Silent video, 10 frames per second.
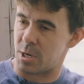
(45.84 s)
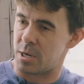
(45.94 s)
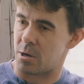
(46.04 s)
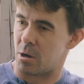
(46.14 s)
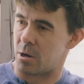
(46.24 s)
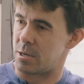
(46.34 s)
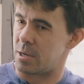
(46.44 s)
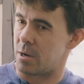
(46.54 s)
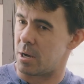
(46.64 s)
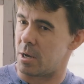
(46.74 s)
study on
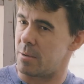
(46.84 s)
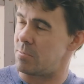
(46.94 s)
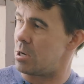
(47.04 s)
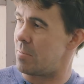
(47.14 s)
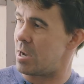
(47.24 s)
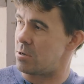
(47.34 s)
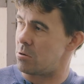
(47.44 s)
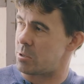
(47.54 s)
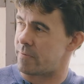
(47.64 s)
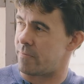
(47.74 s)
MDMA
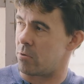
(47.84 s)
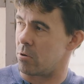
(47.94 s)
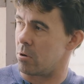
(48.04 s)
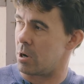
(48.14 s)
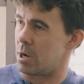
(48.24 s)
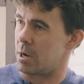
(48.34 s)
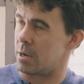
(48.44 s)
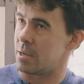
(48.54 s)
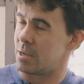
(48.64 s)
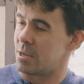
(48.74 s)
use
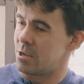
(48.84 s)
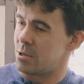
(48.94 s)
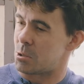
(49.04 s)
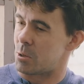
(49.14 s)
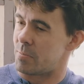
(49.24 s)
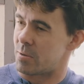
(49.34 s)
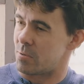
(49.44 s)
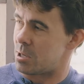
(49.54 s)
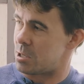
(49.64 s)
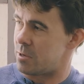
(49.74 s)
for
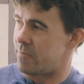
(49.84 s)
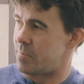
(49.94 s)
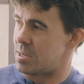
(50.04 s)
treatment-resistive